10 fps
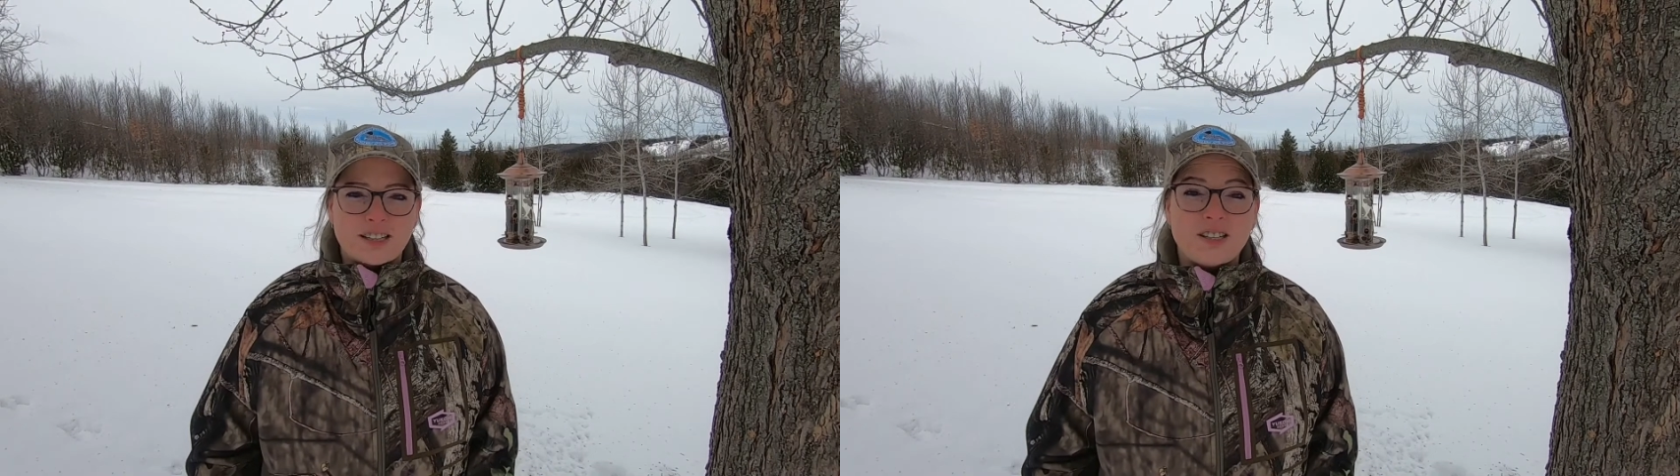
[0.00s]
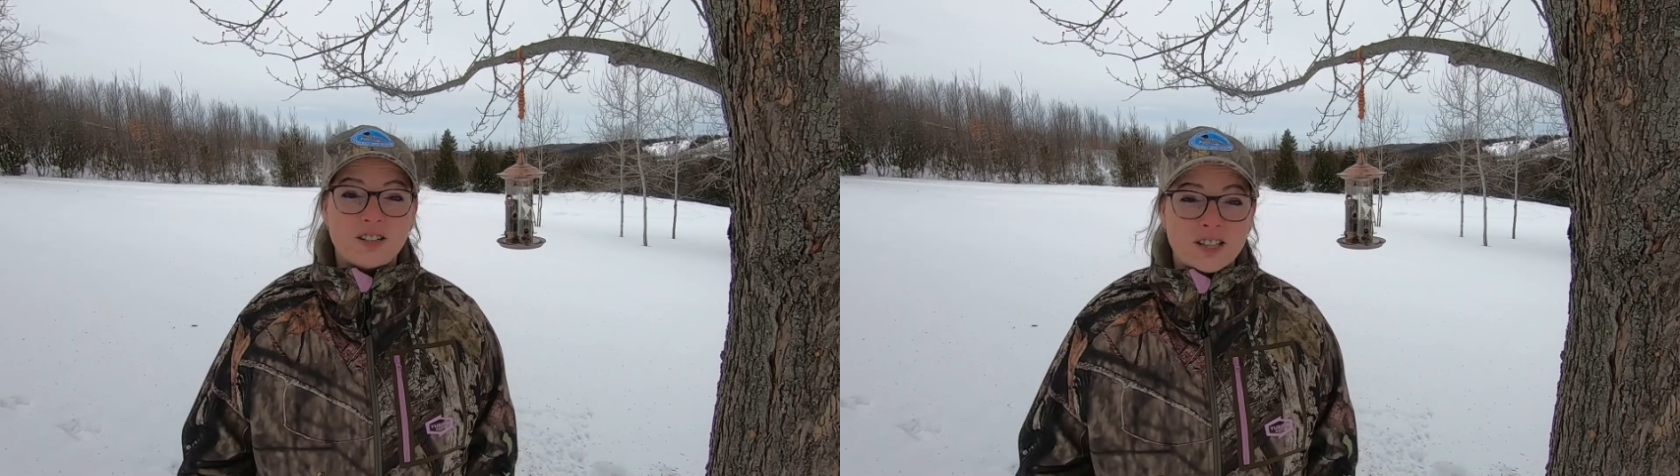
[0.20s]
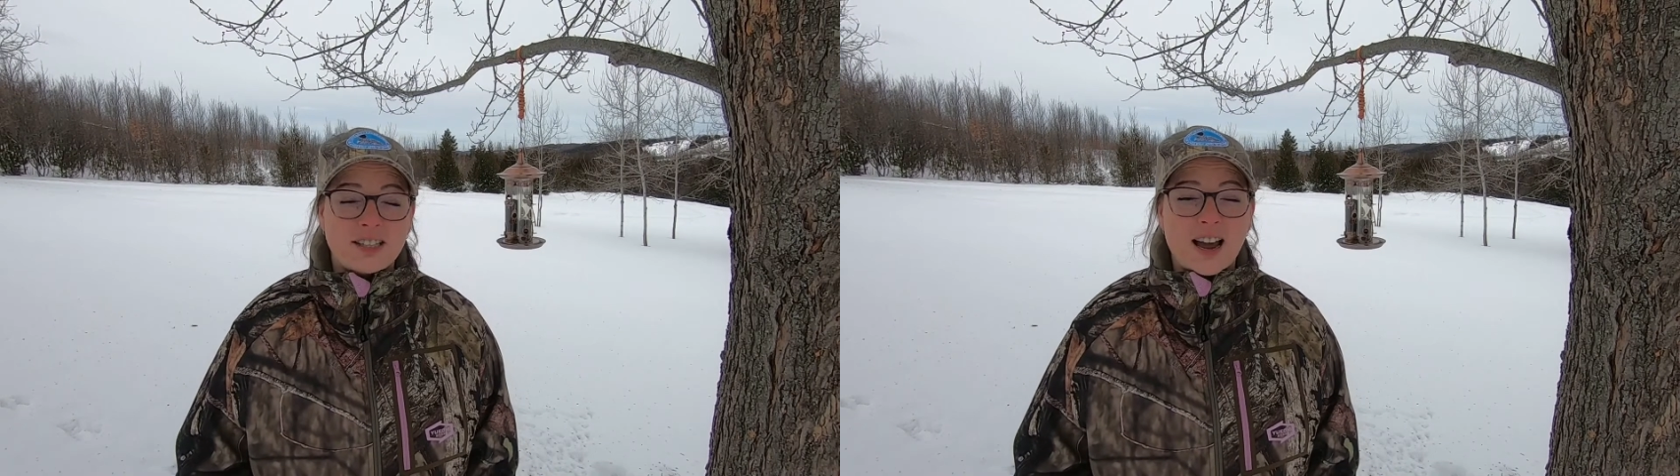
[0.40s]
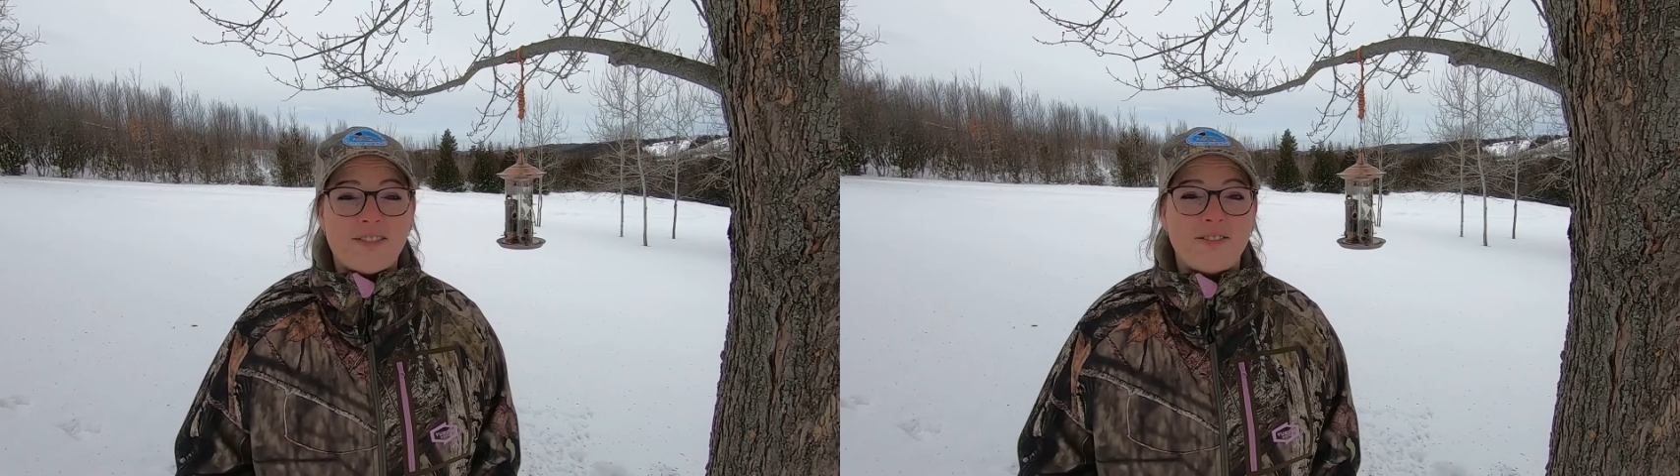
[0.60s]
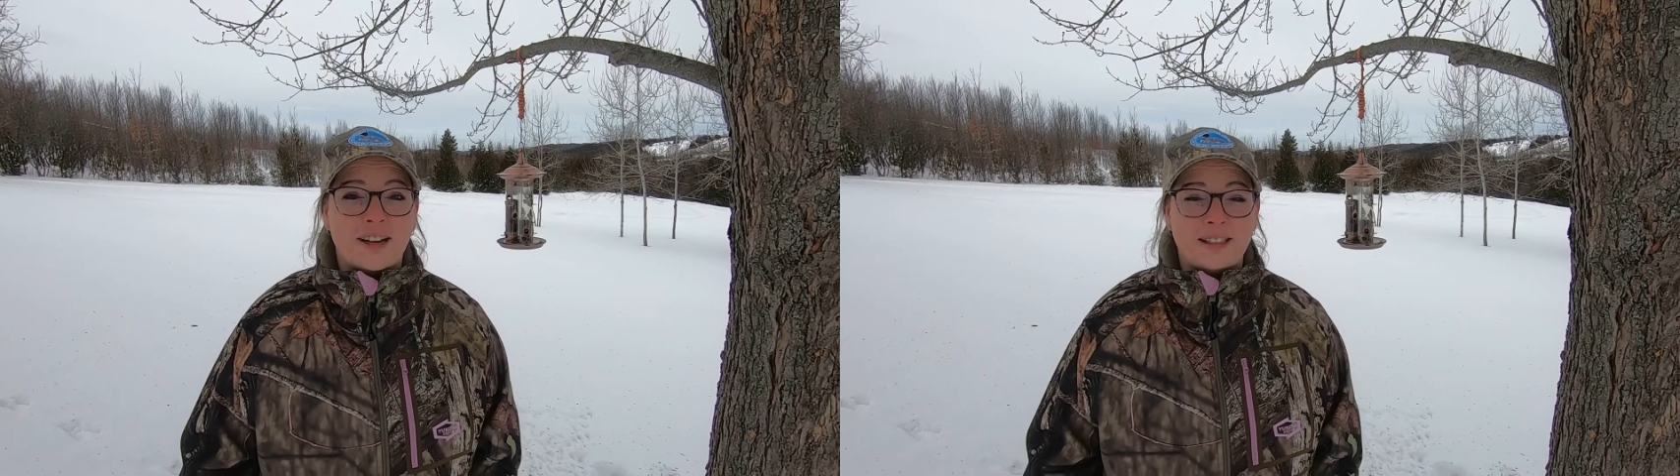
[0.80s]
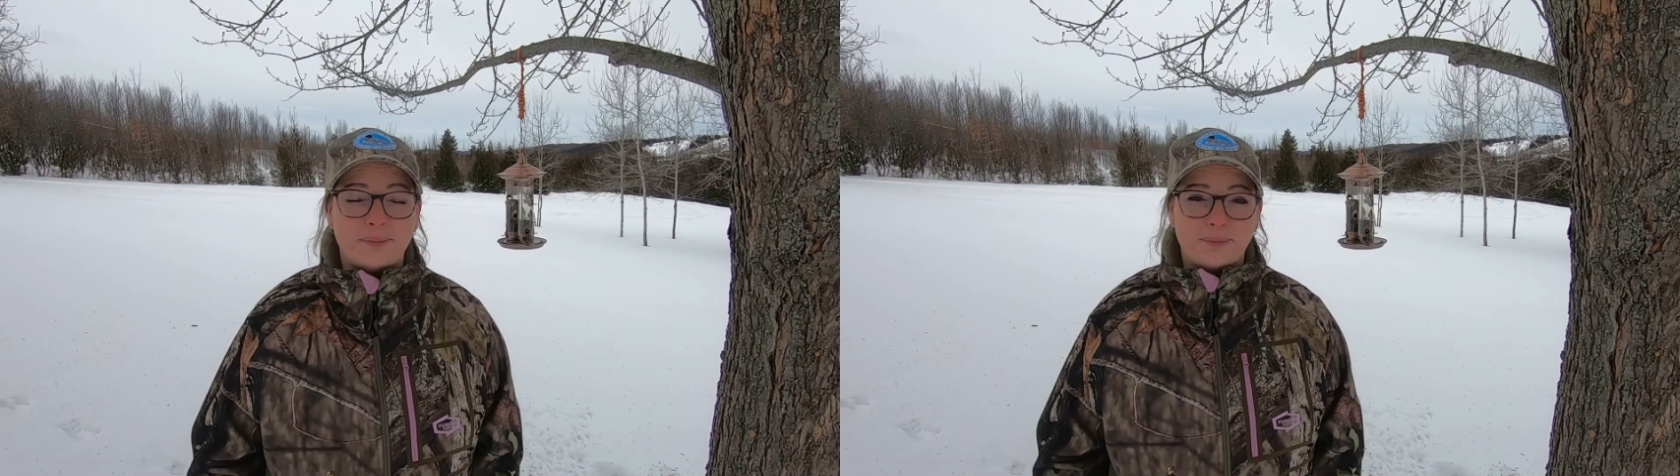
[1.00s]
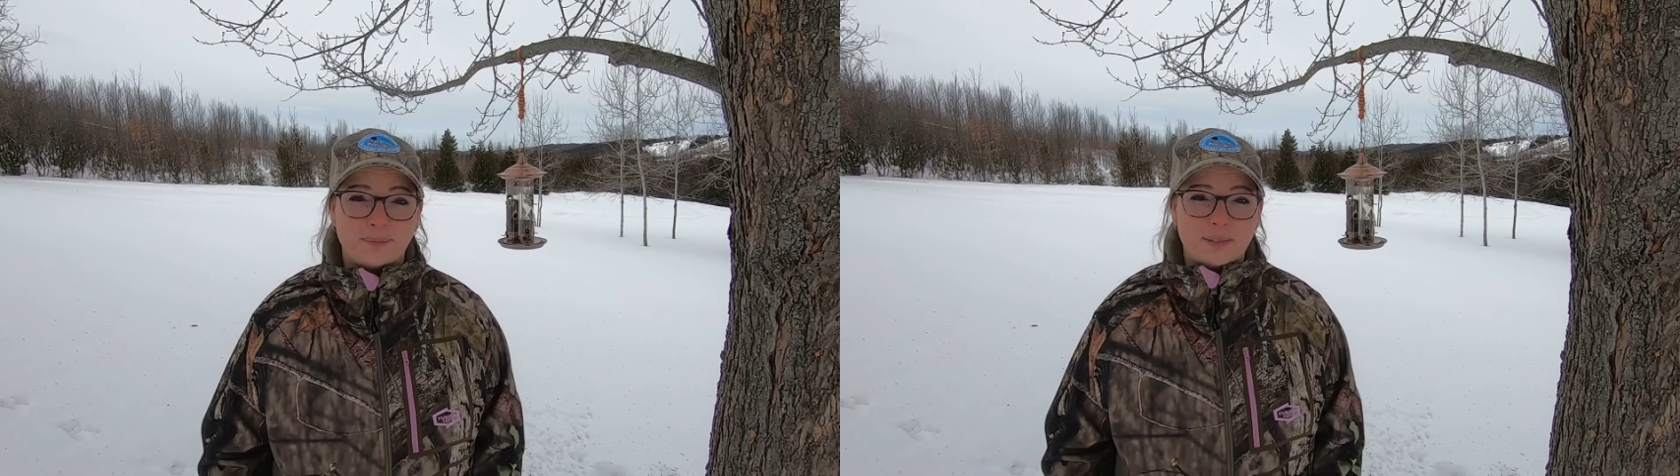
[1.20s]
is to just have fun.